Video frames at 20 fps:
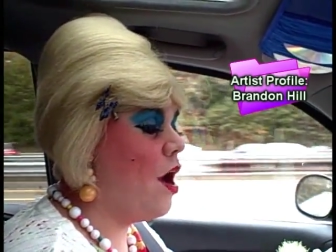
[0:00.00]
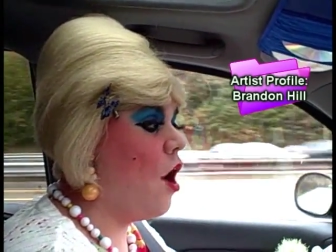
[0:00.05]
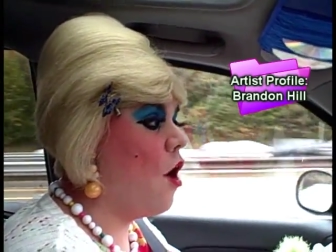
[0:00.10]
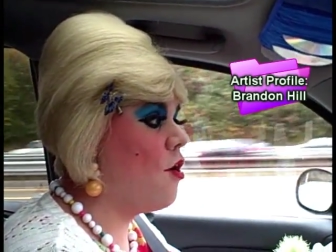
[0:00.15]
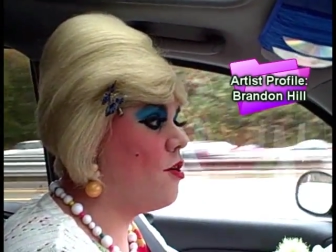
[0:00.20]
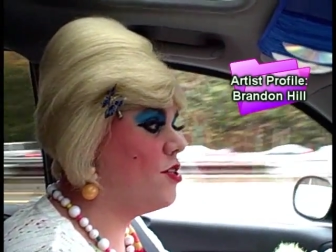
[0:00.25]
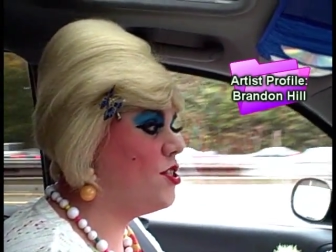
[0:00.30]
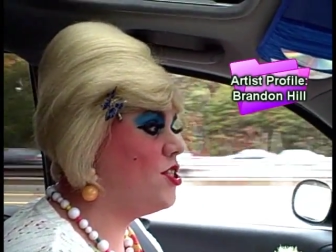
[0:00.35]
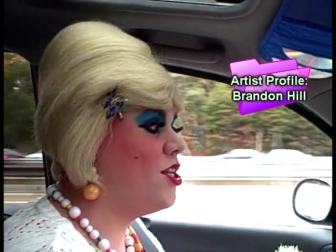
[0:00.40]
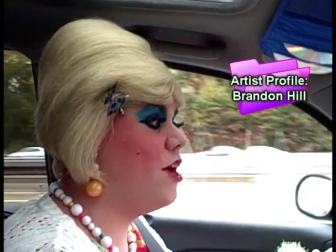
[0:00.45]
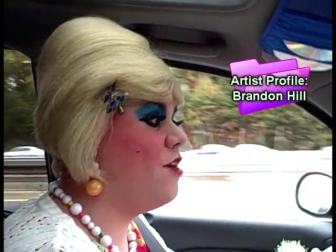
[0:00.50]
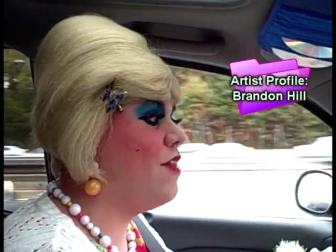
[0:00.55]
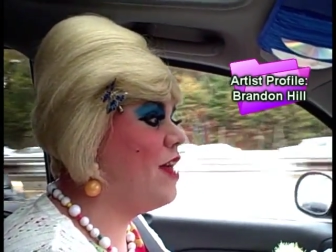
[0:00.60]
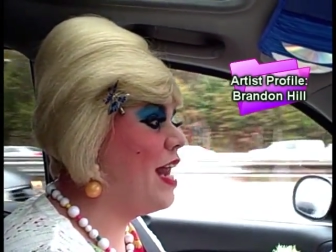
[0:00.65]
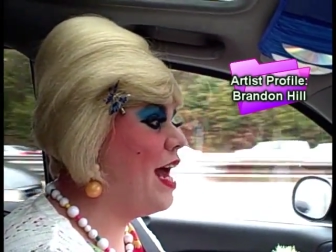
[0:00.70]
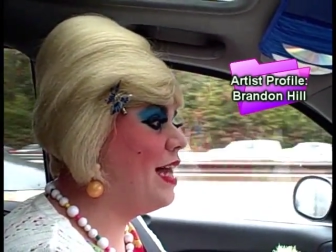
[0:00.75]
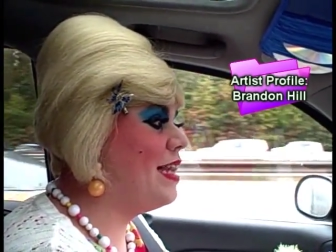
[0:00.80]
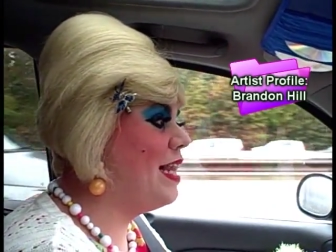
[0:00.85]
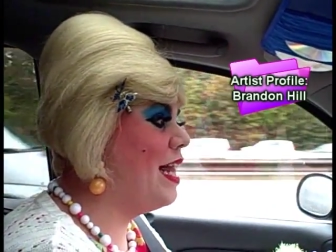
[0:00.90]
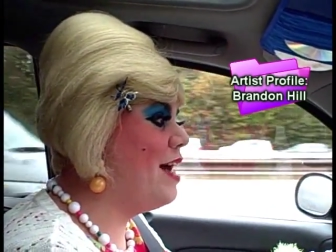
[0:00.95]
art show
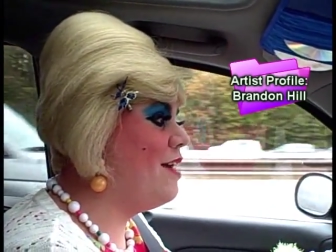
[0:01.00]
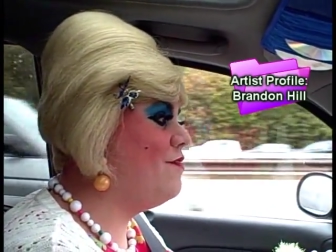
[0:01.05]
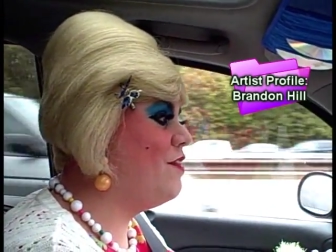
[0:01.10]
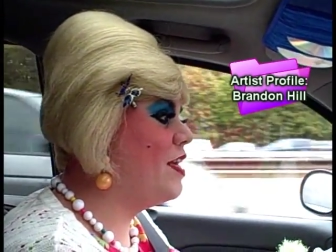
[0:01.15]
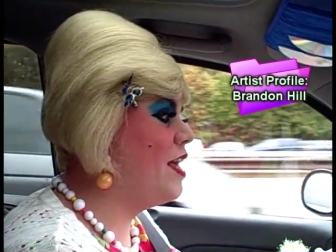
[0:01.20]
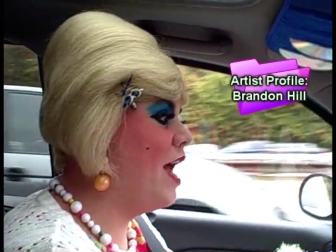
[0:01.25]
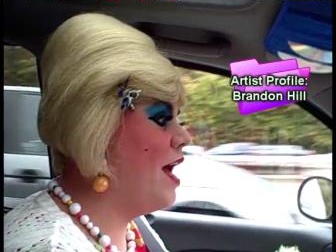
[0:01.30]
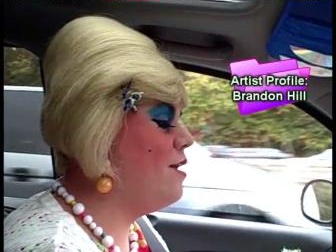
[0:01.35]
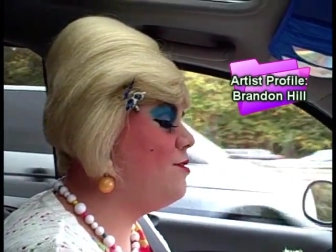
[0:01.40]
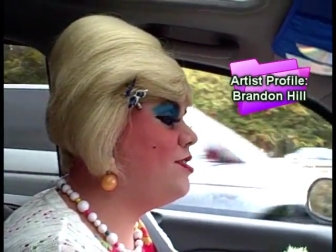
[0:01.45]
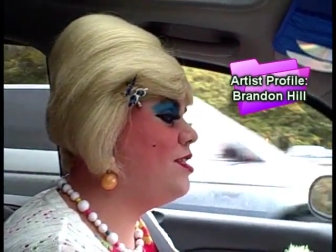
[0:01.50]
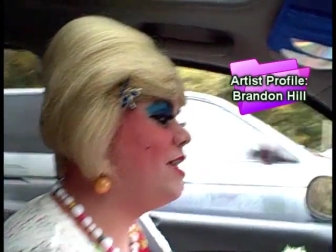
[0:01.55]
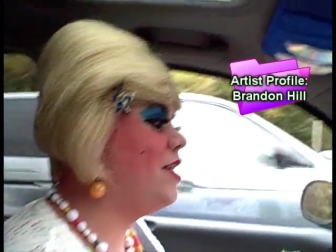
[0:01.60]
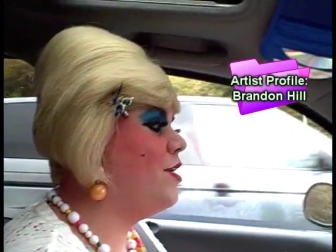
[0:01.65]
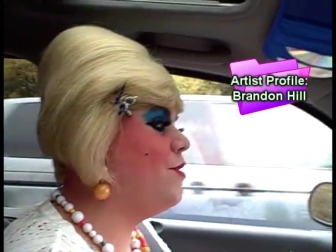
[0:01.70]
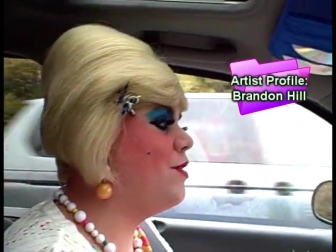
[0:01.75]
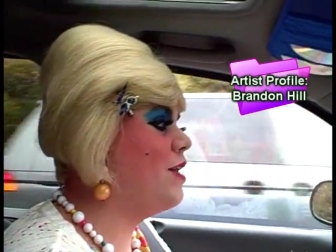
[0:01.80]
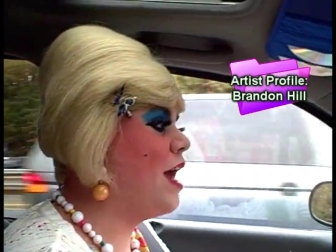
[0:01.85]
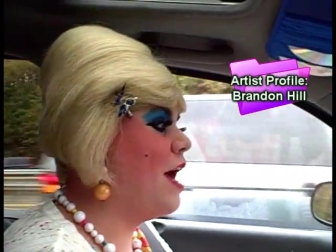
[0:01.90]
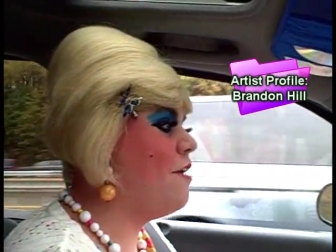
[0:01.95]
that I love to go to,